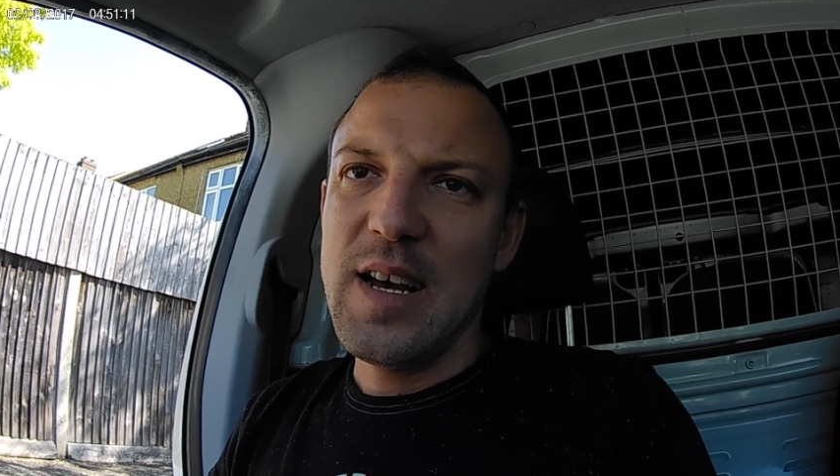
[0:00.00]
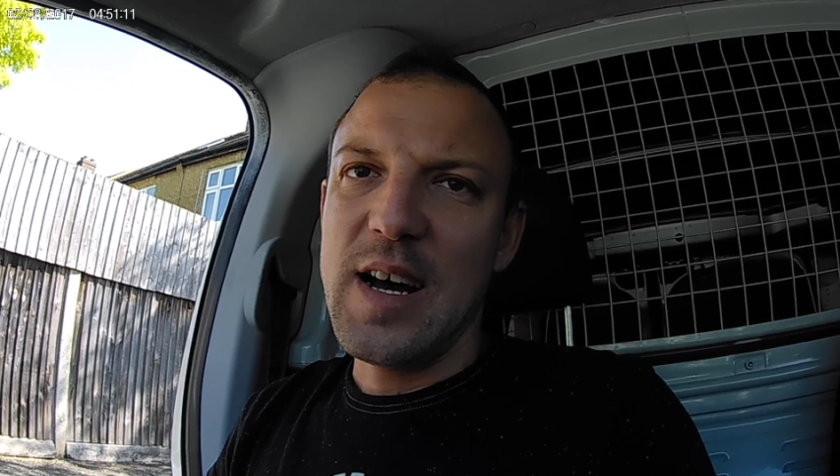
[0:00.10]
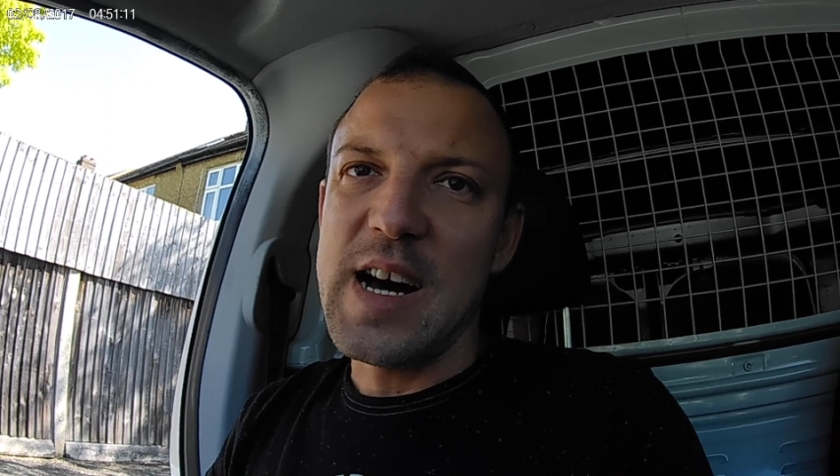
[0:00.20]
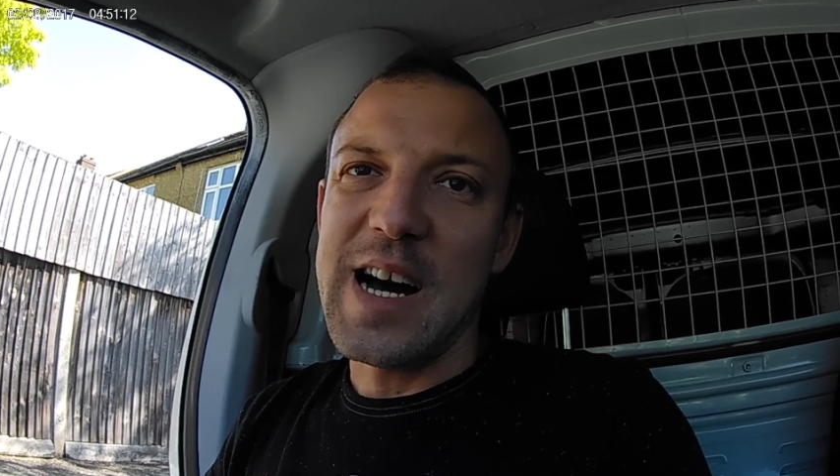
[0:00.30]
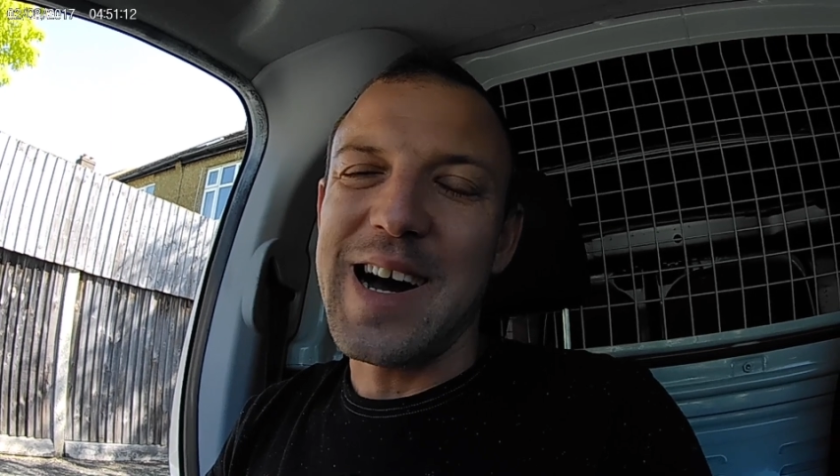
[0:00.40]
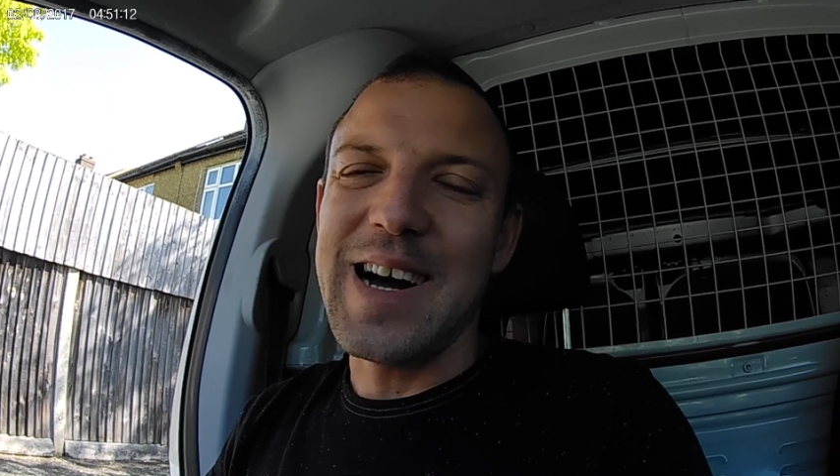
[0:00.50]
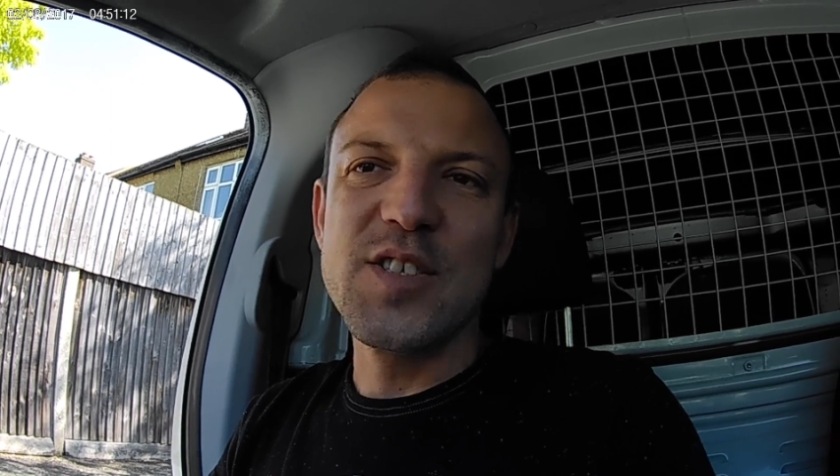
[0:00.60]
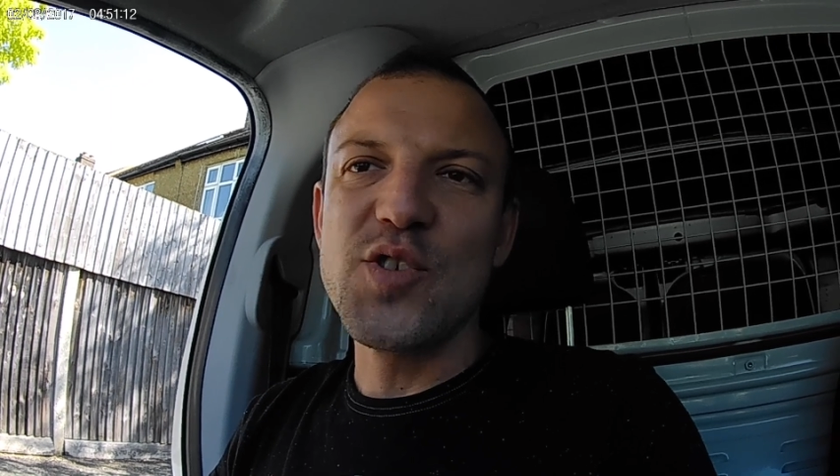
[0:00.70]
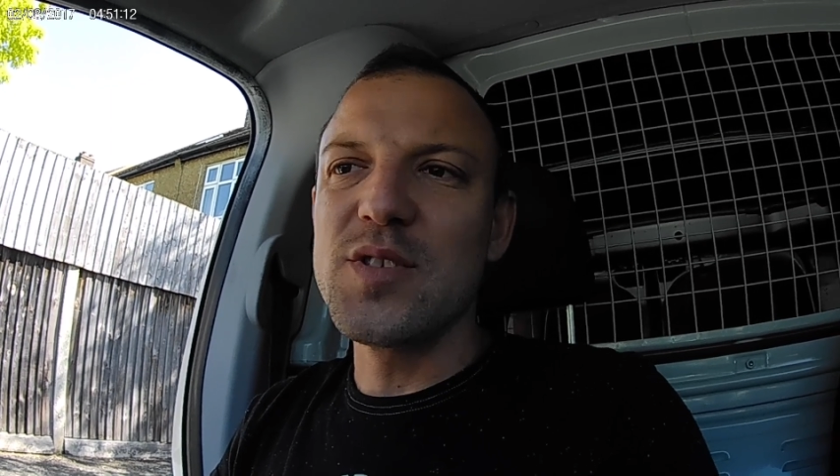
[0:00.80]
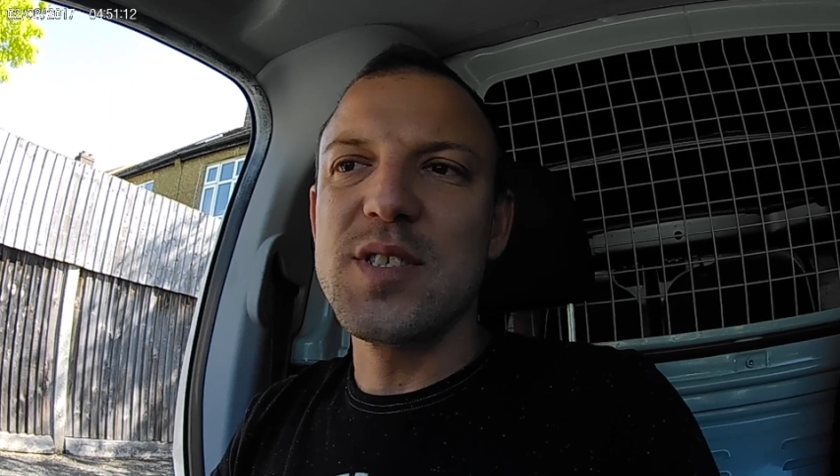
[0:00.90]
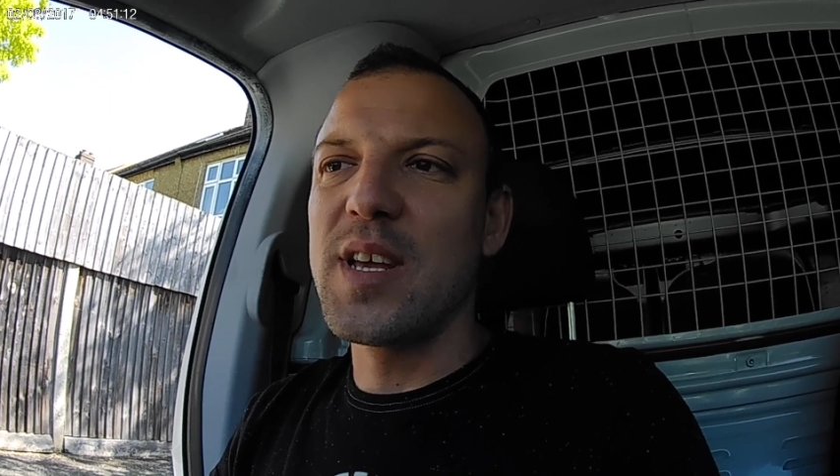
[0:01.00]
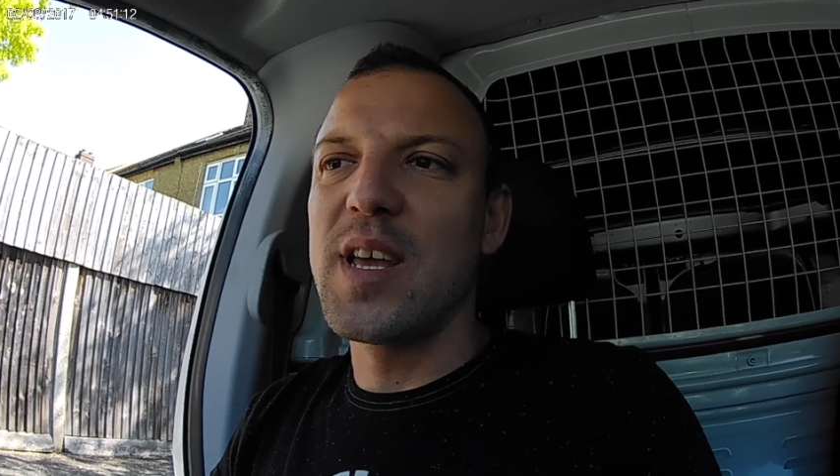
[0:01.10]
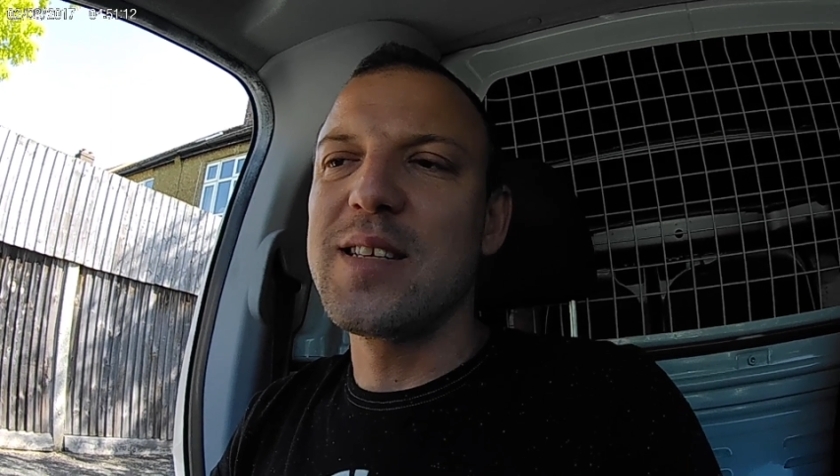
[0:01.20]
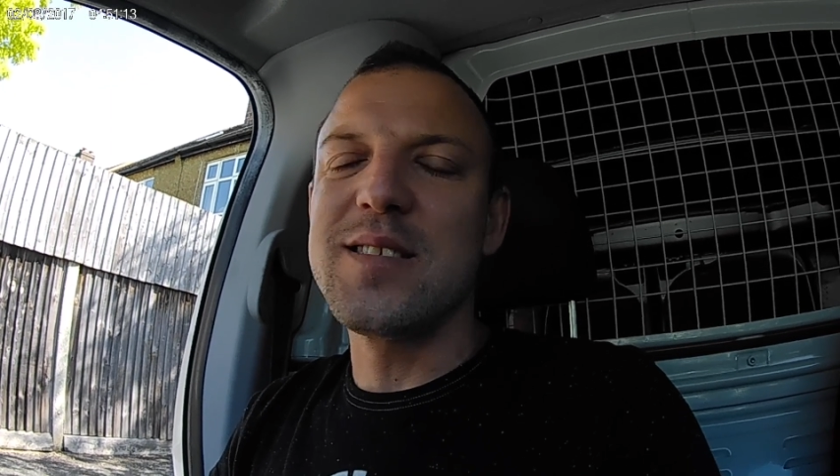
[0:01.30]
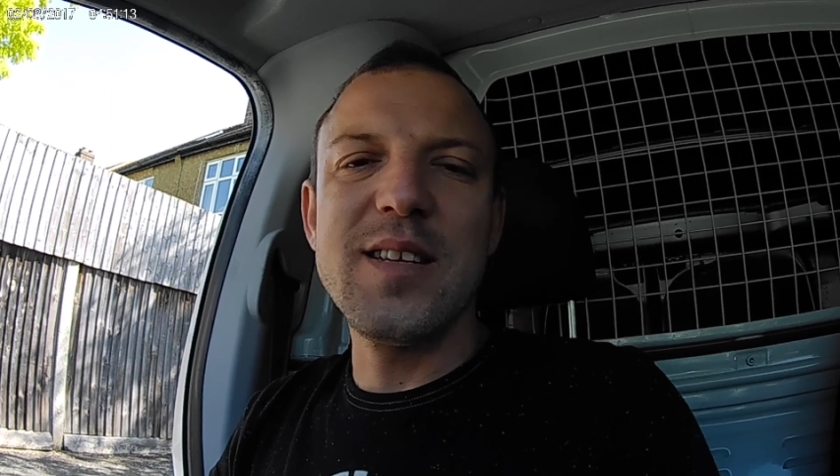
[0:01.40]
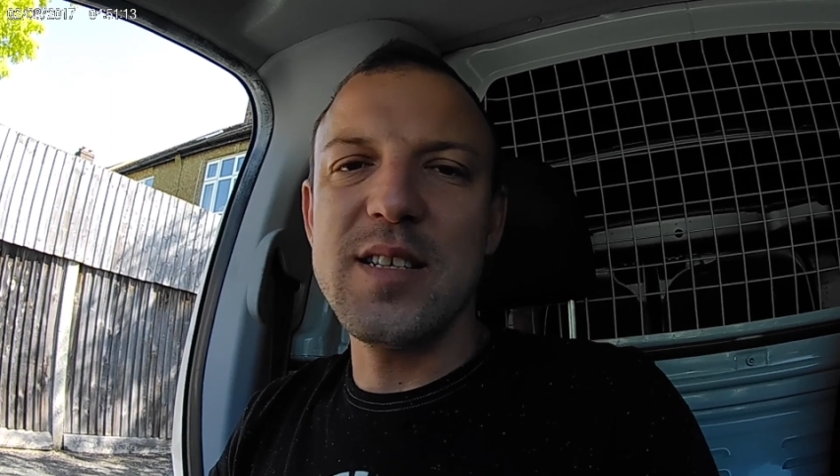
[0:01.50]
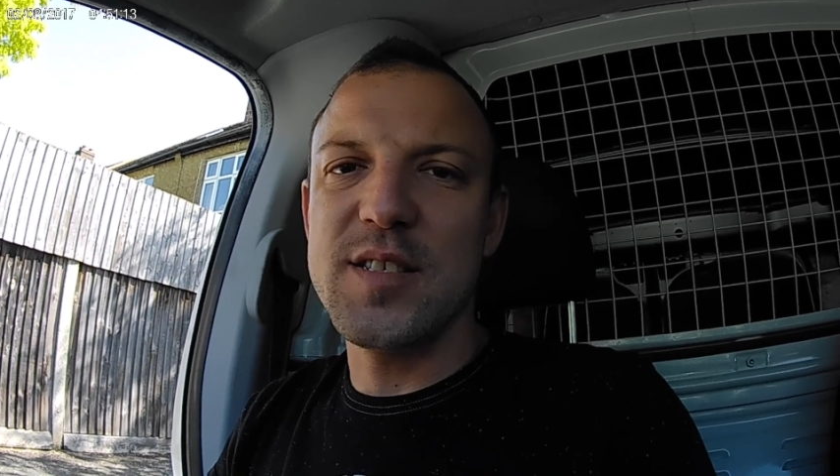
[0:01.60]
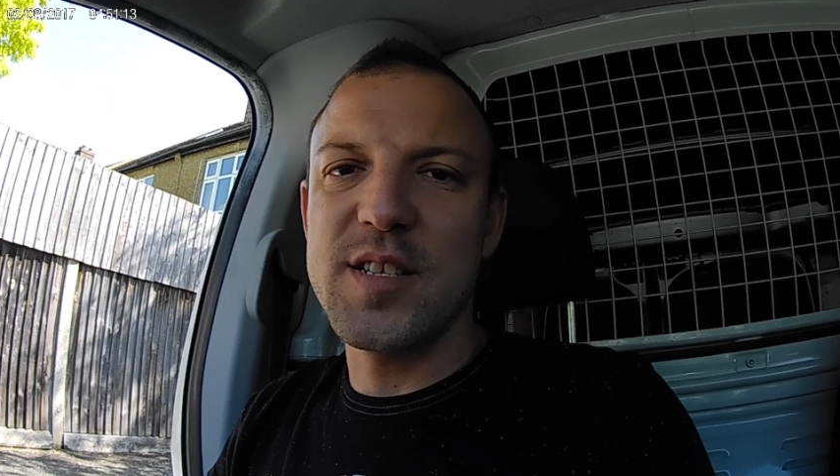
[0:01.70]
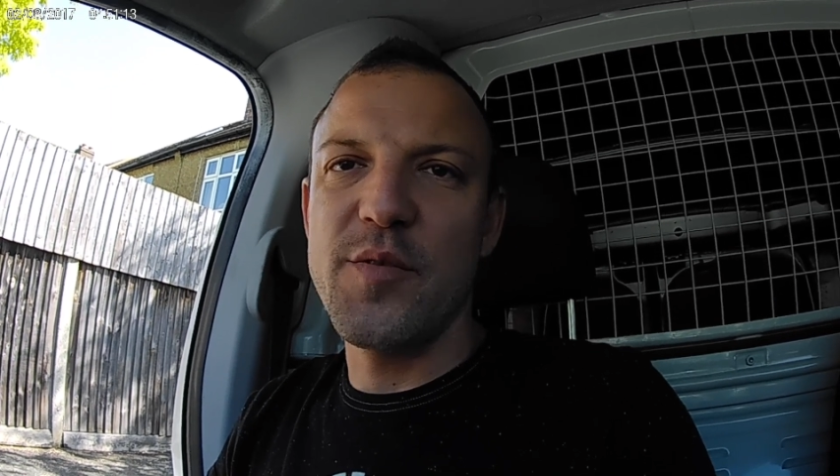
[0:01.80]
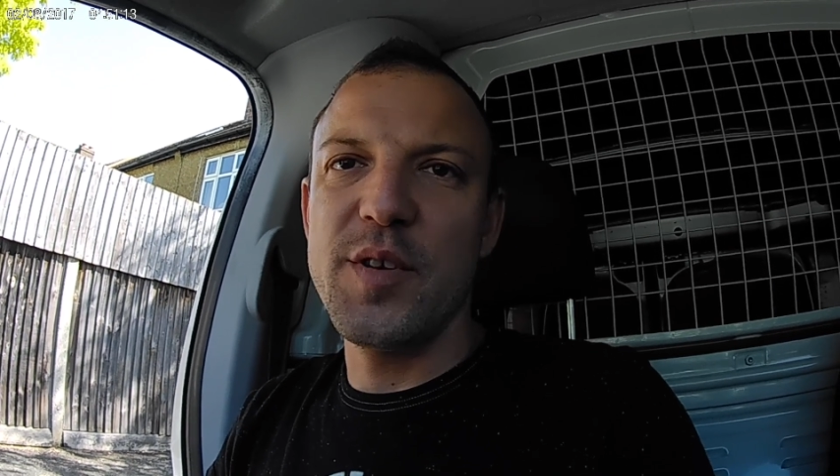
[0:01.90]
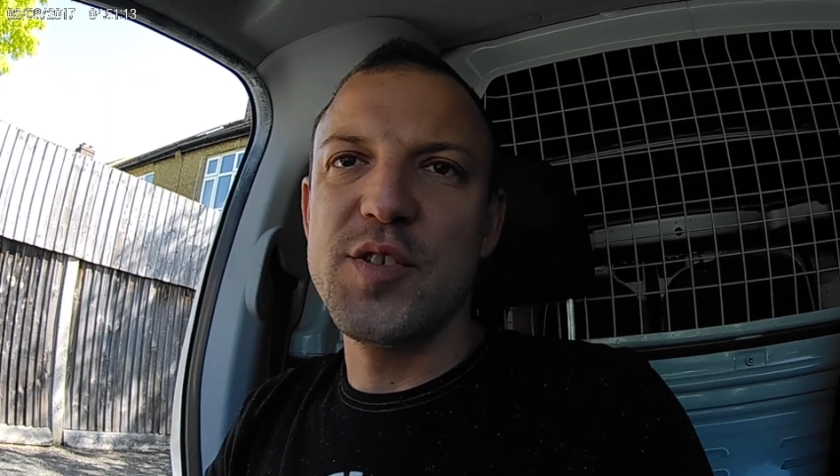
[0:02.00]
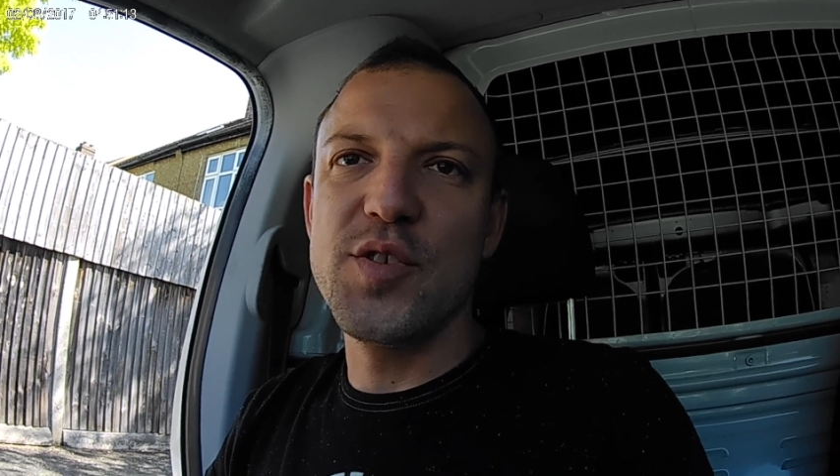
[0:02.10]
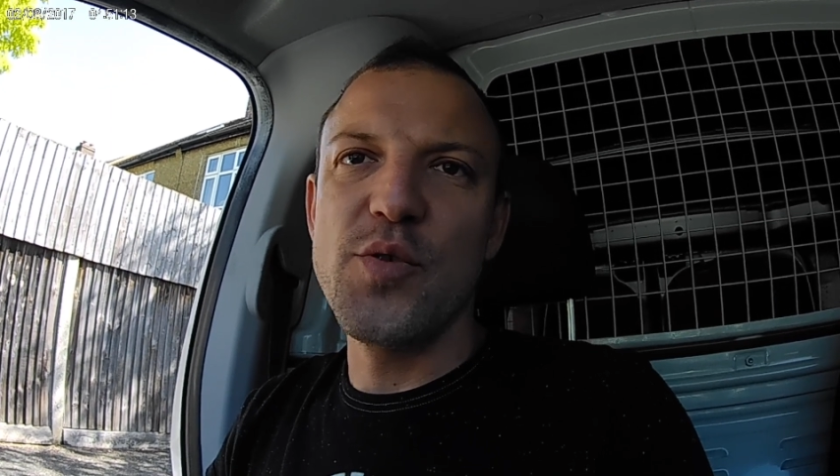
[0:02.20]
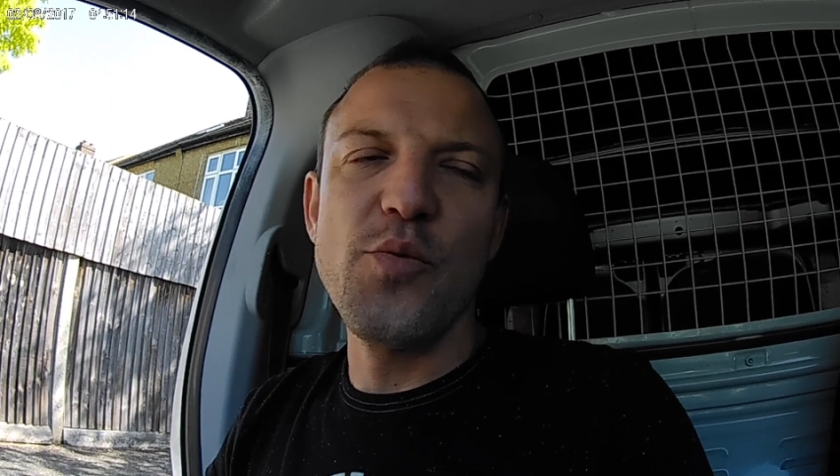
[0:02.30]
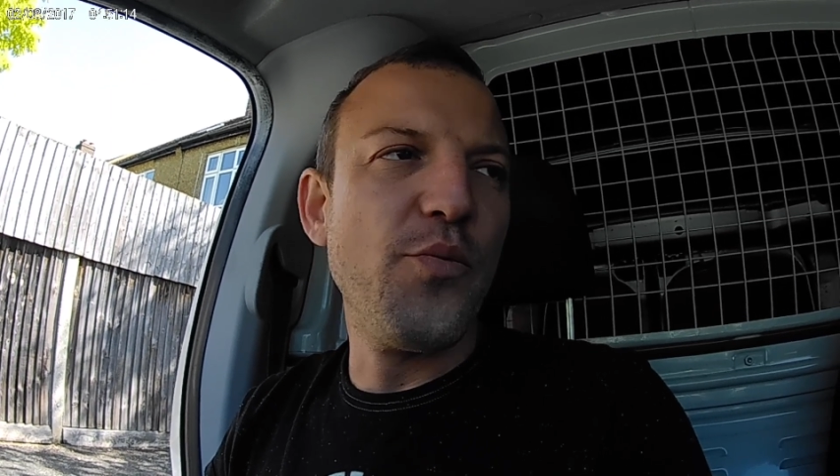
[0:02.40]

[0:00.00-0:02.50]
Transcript: I don't think it's necessary to